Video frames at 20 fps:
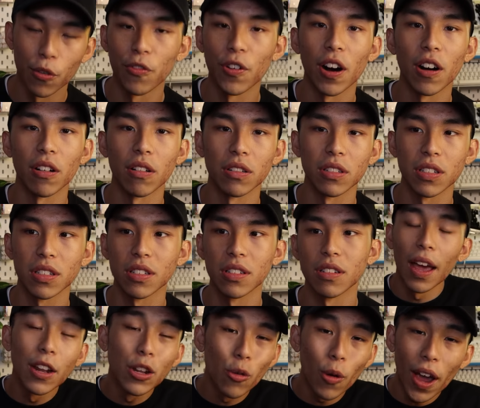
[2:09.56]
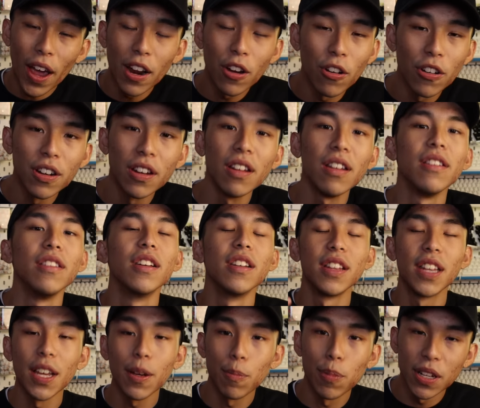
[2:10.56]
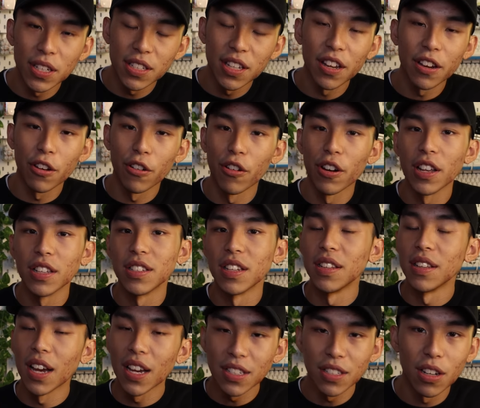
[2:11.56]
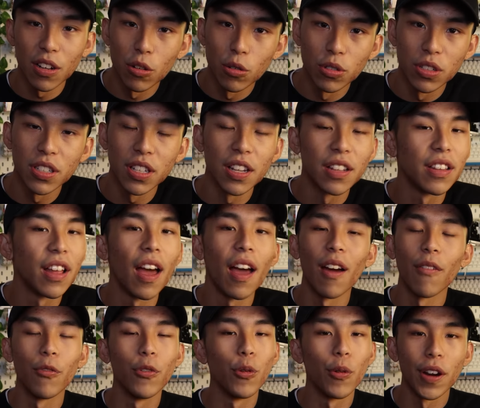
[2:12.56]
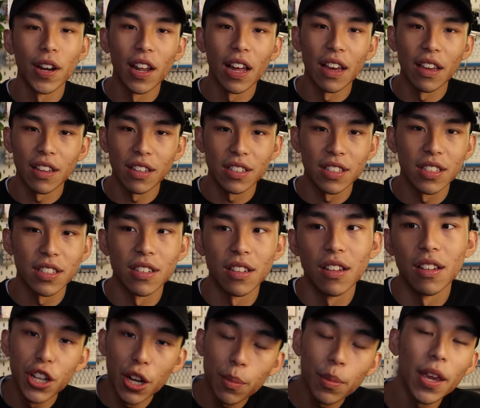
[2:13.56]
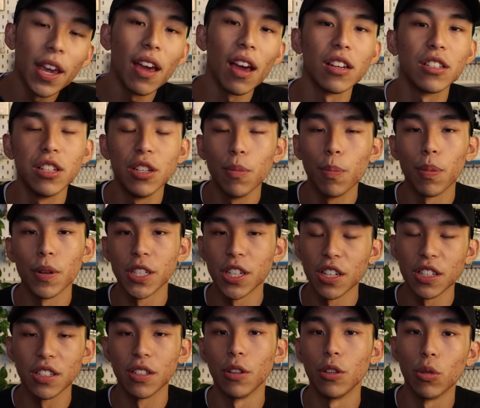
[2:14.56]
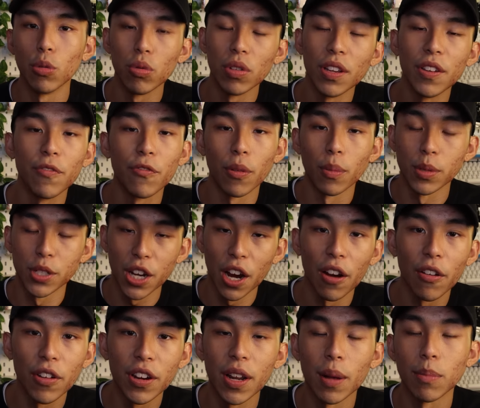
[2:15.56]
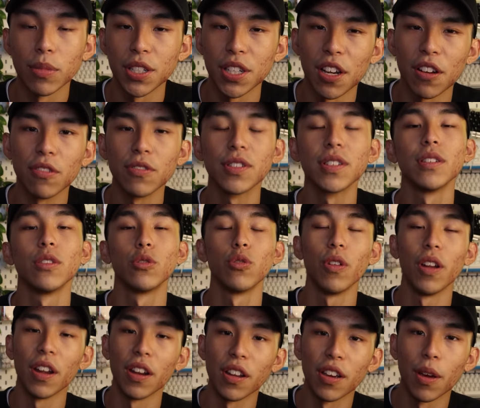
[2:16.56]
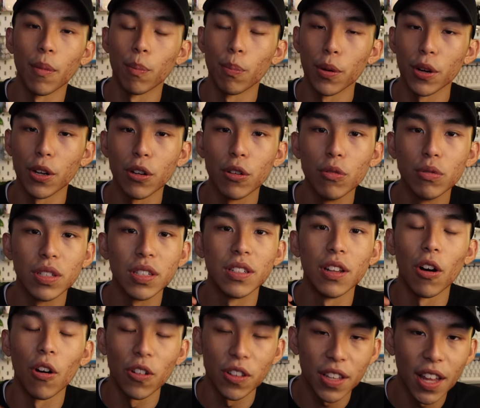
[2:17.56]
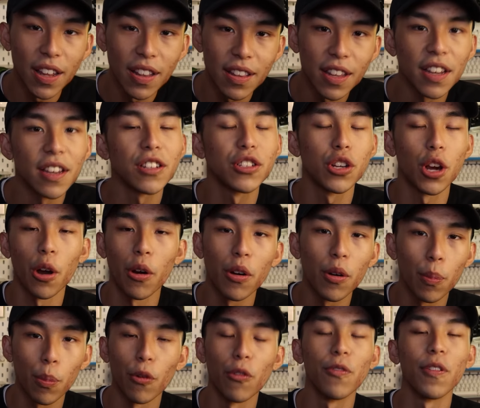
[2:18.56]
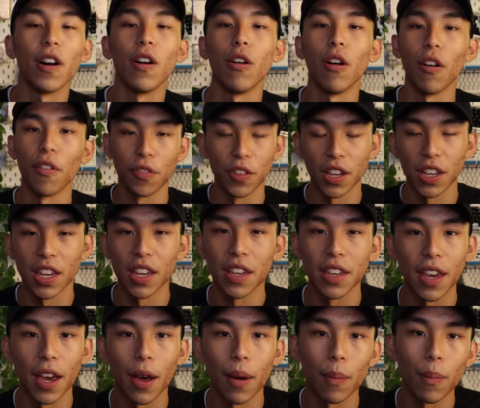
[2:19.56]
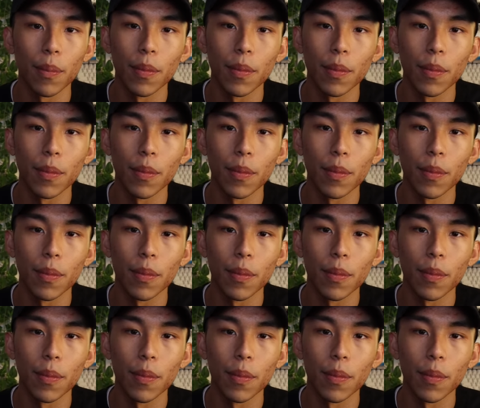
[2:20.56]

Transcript: profiles. And to add on, the thick plastic creates a nice acoustic that everyone likes. GMK actually purchased the tooling from Cherry themselves so that they can produce the authentic cherry profile of the keycap.